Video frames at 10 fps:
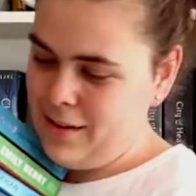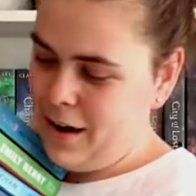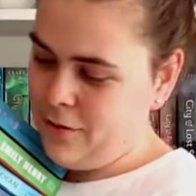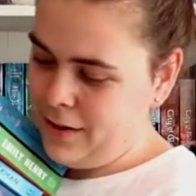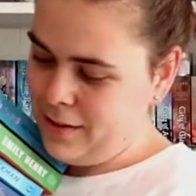that
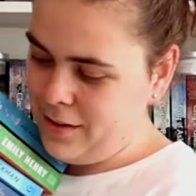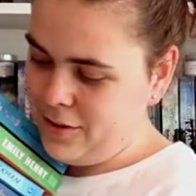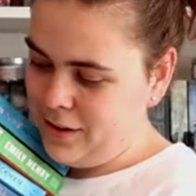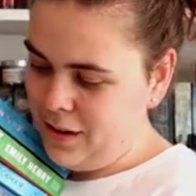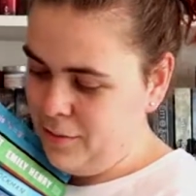I read
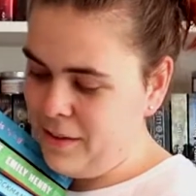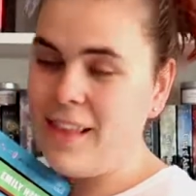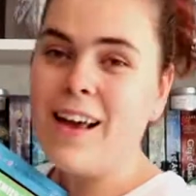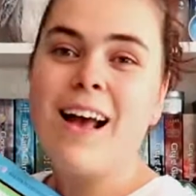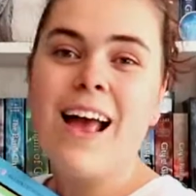this year, but
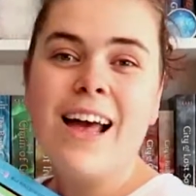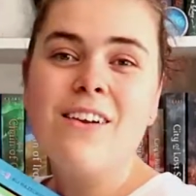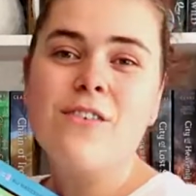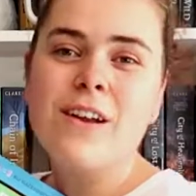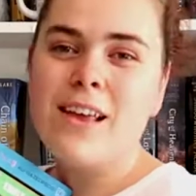like, I had
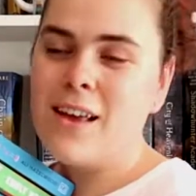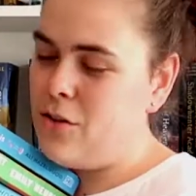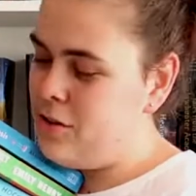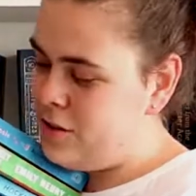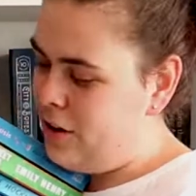a really
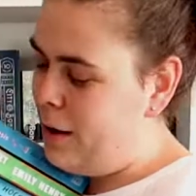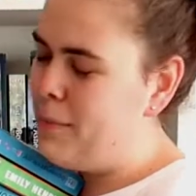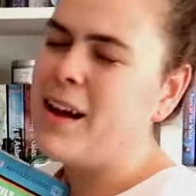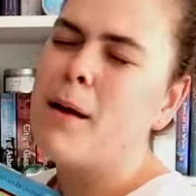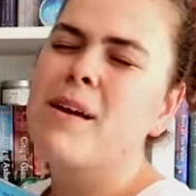good time.
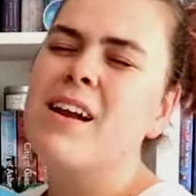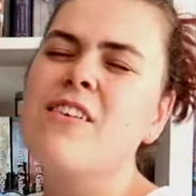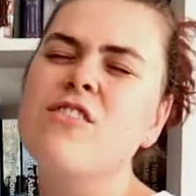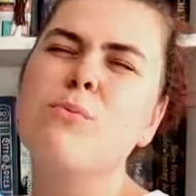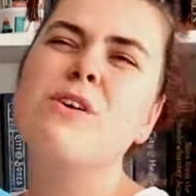Like, I mean,
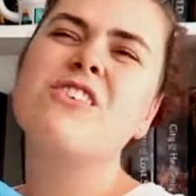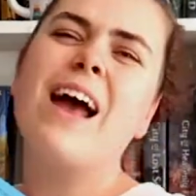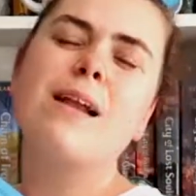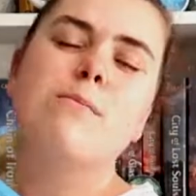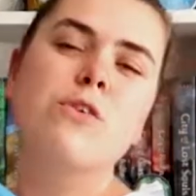I just wish I
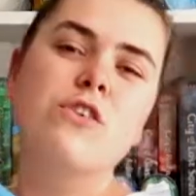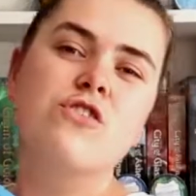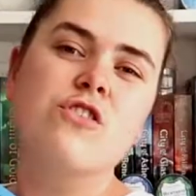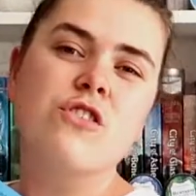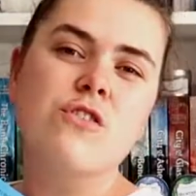had more to
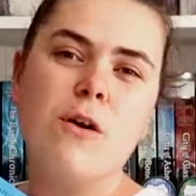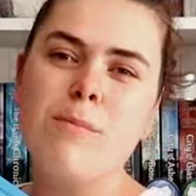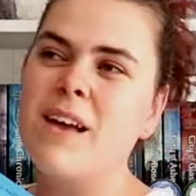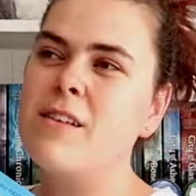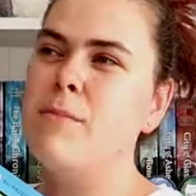choose from,
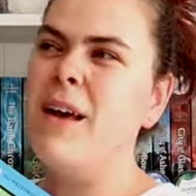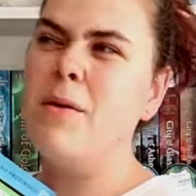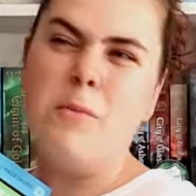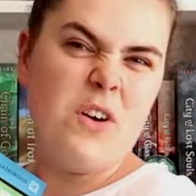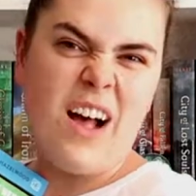like, to make
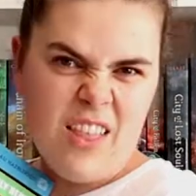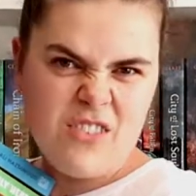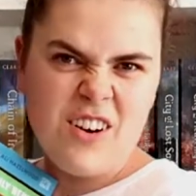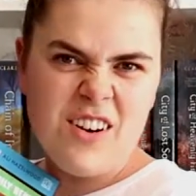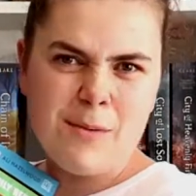it more
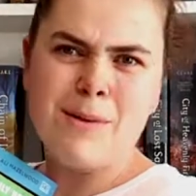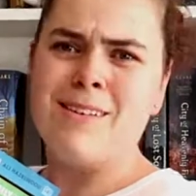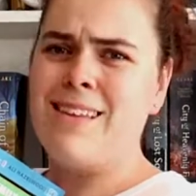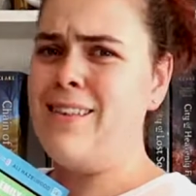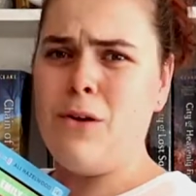cutthroat,
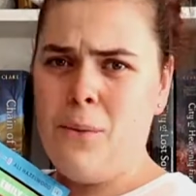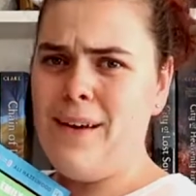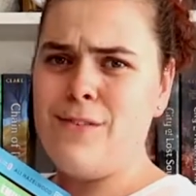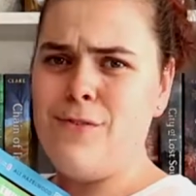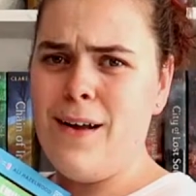because that's
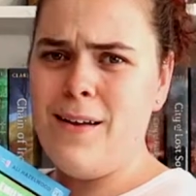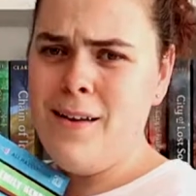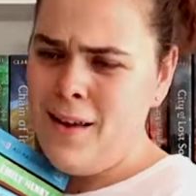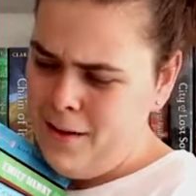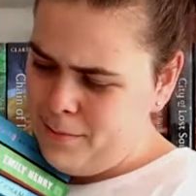always fun.
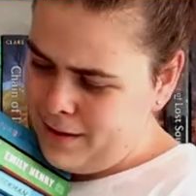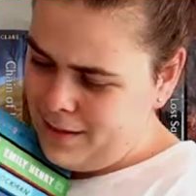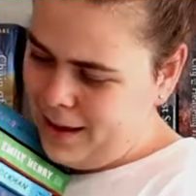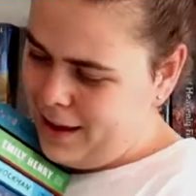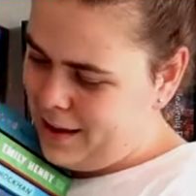
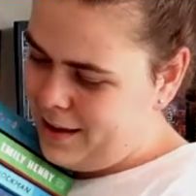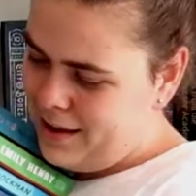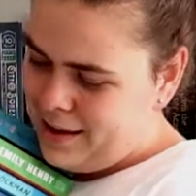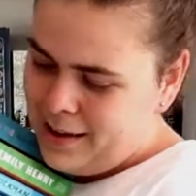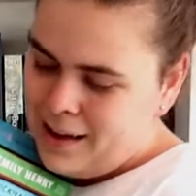But like,
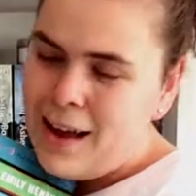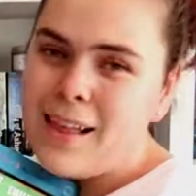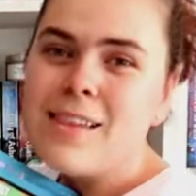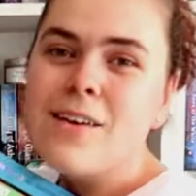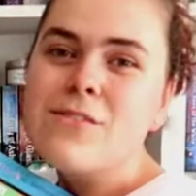I
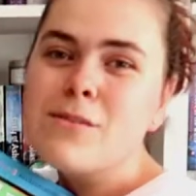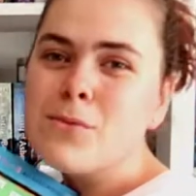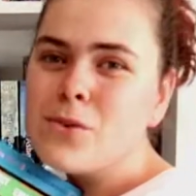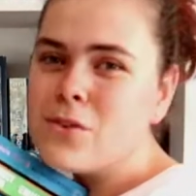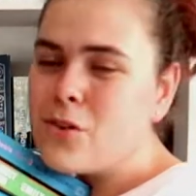loved
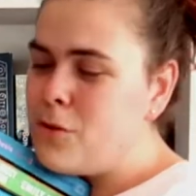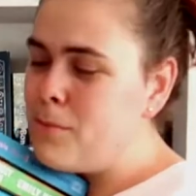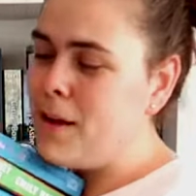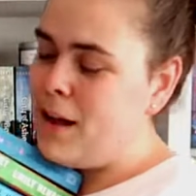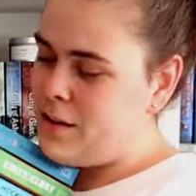them all so
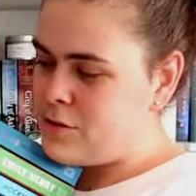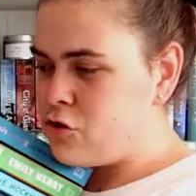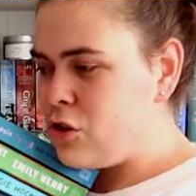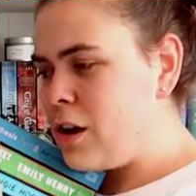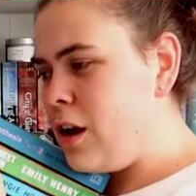
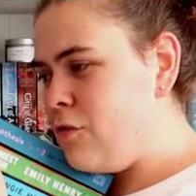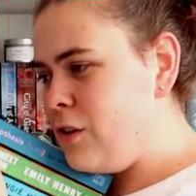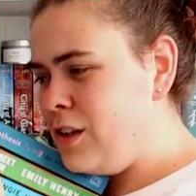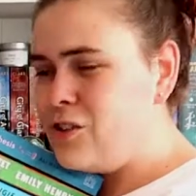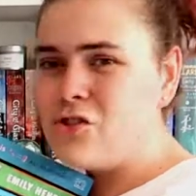much. Like, I really